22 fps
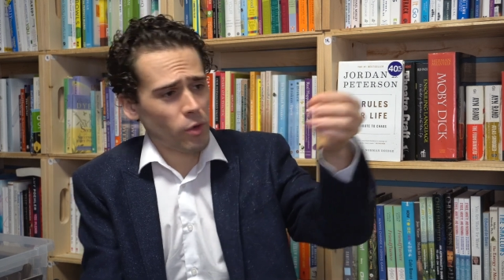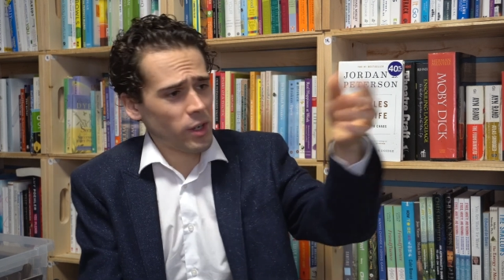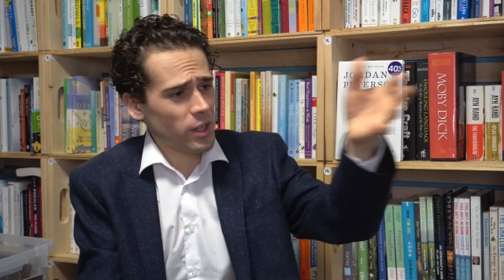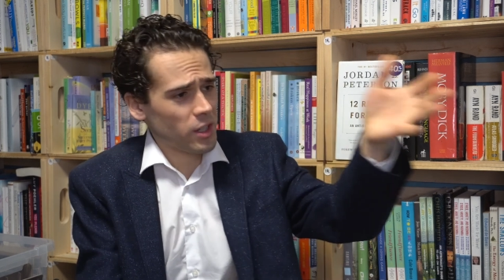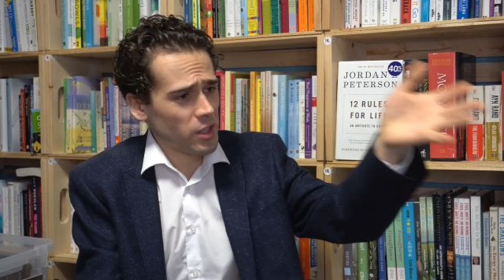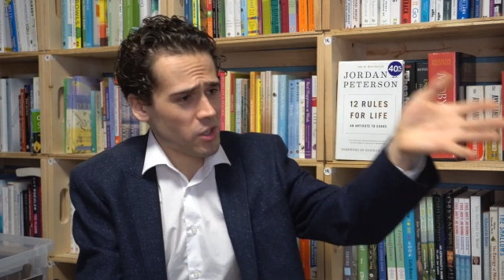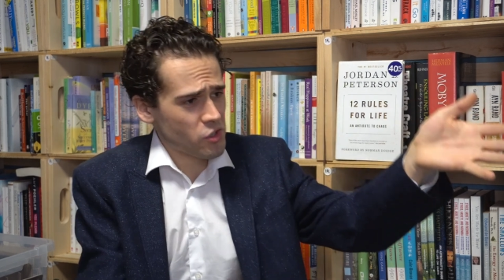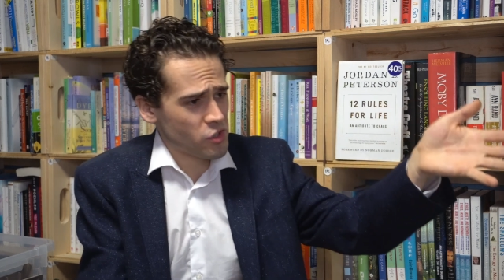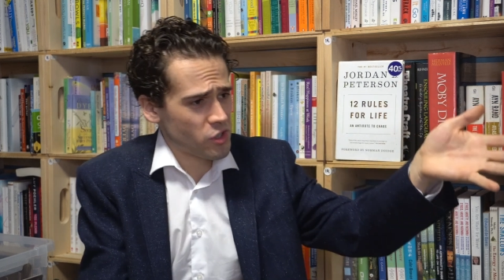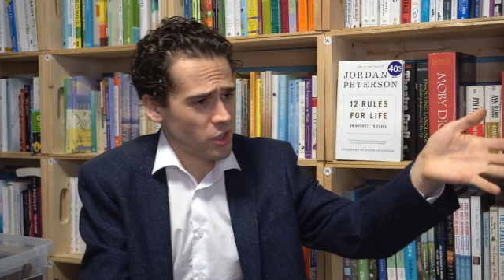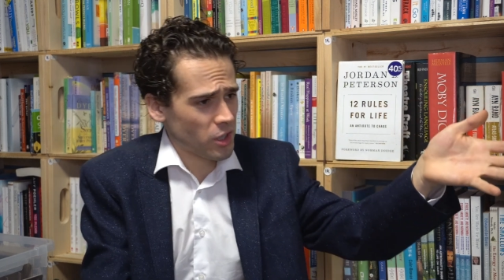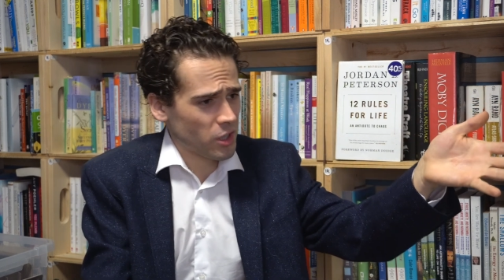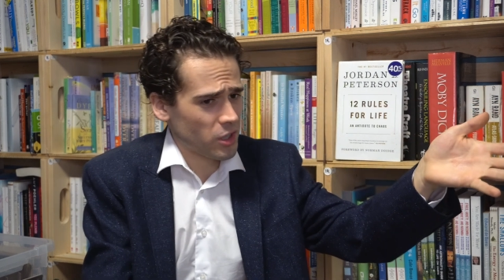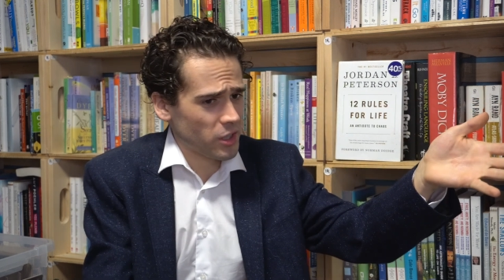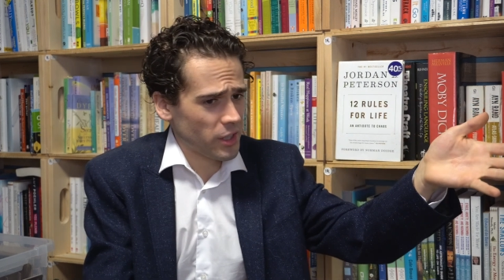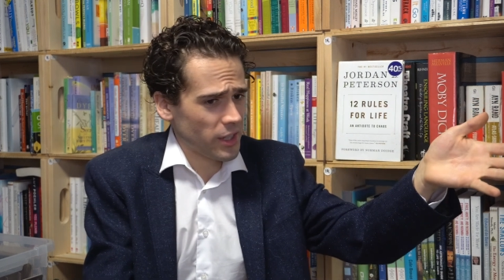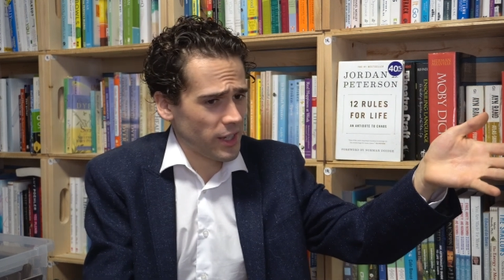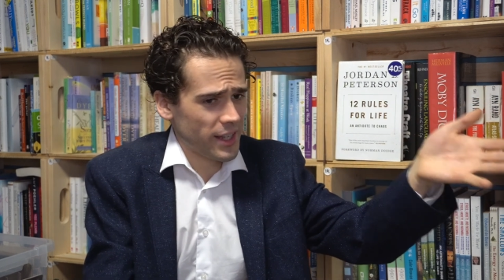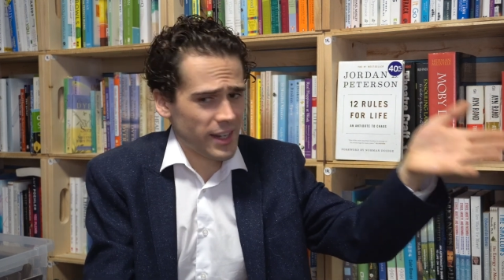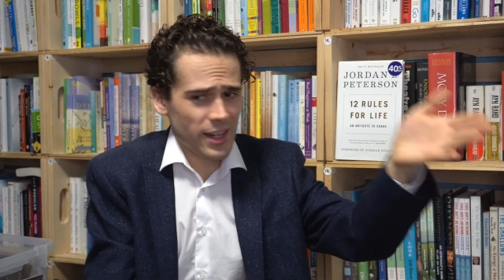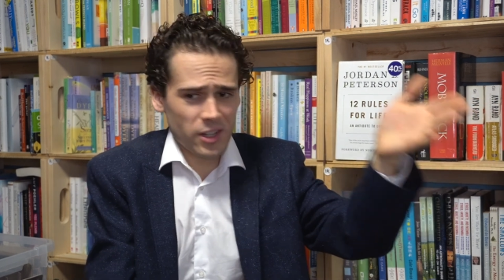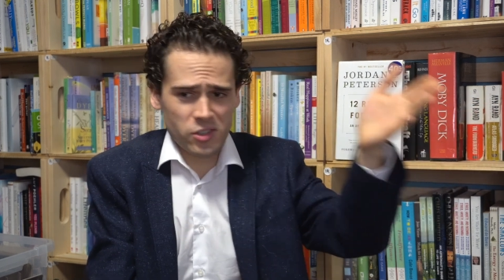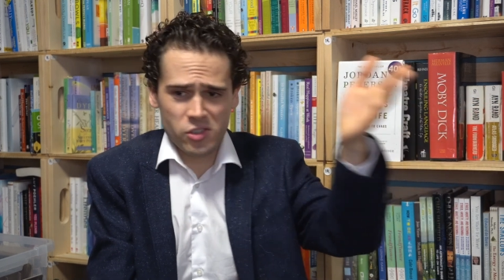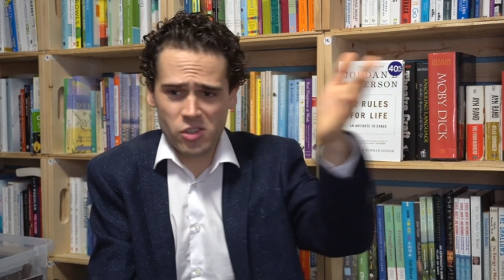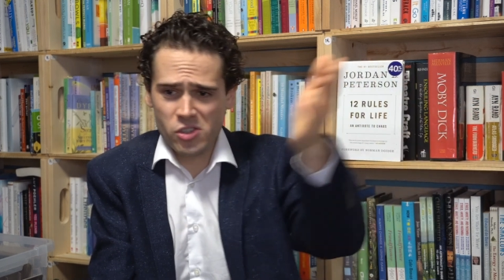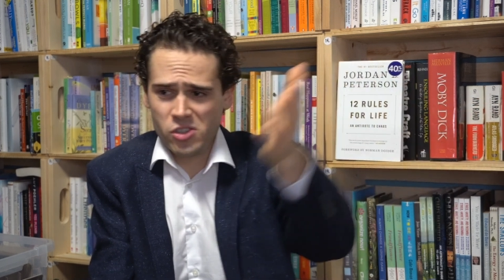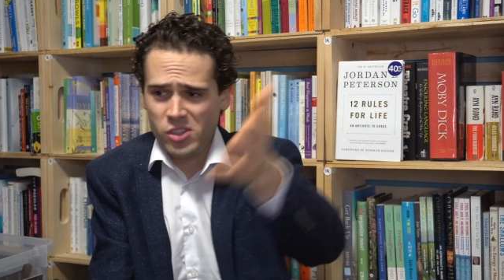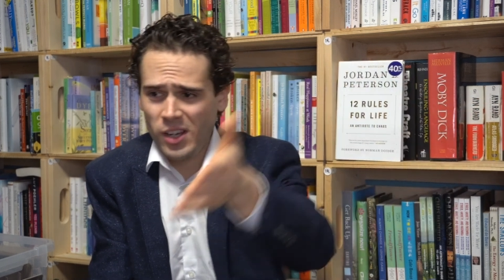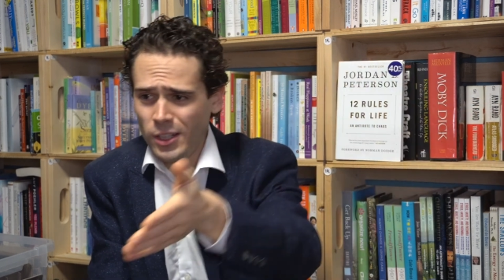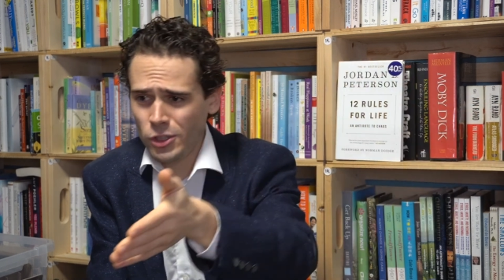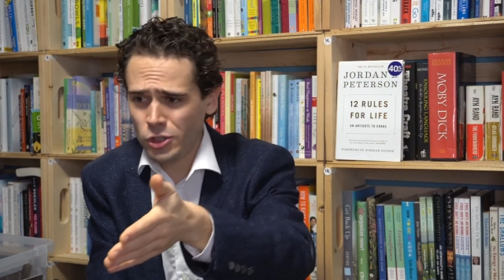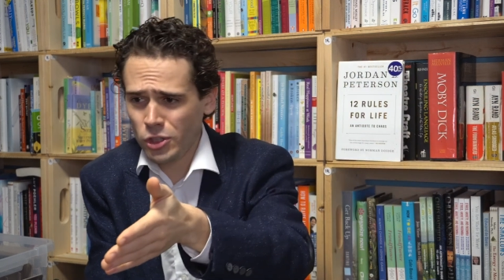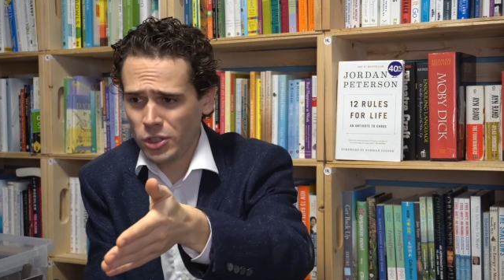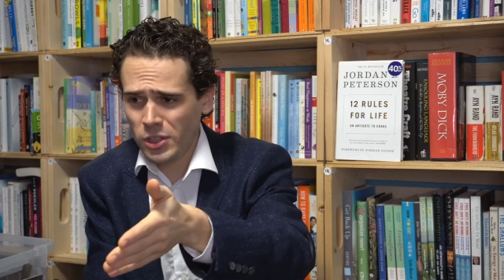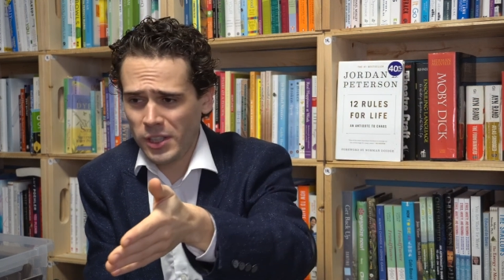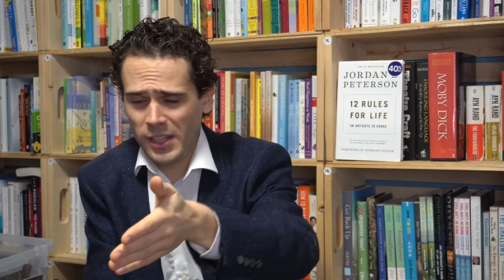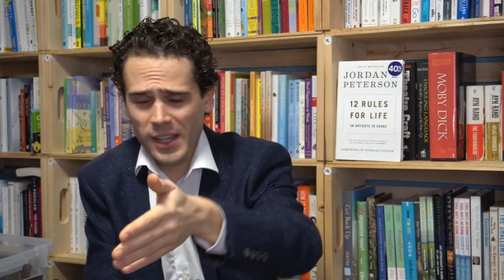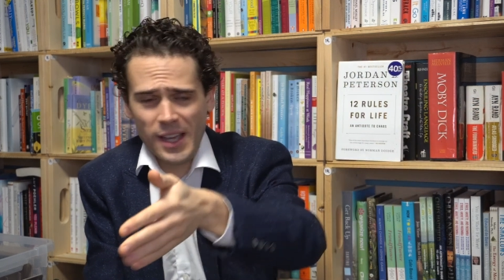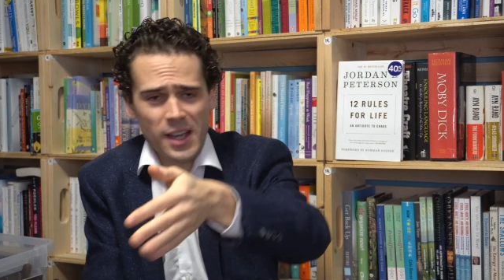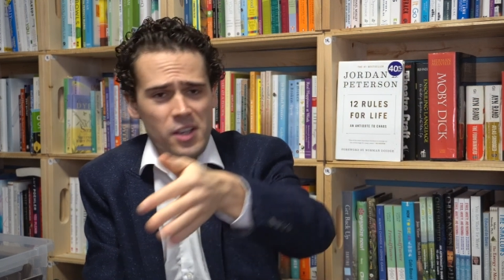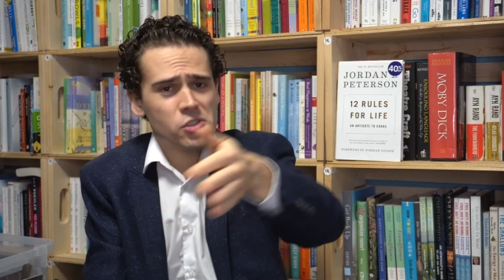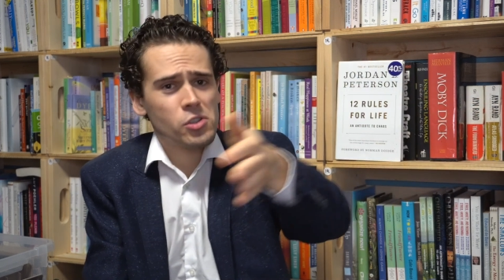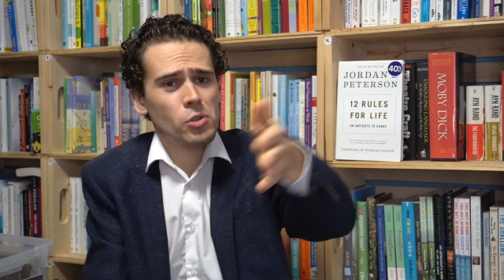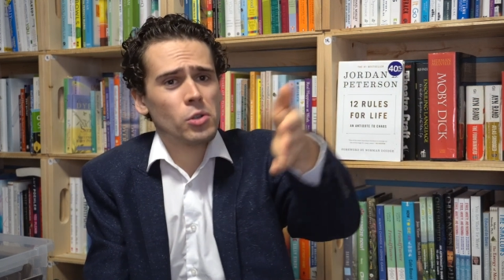realistically and
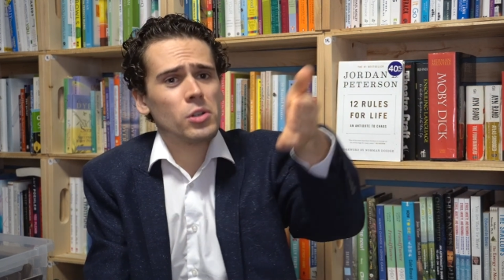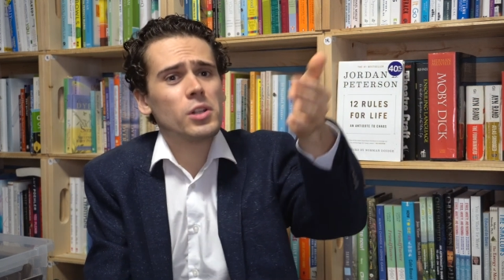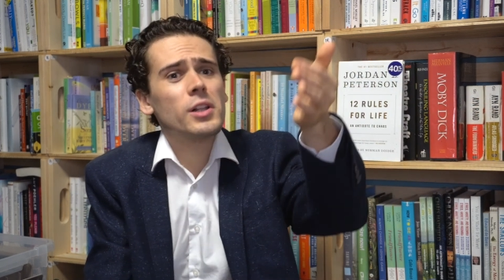existentially as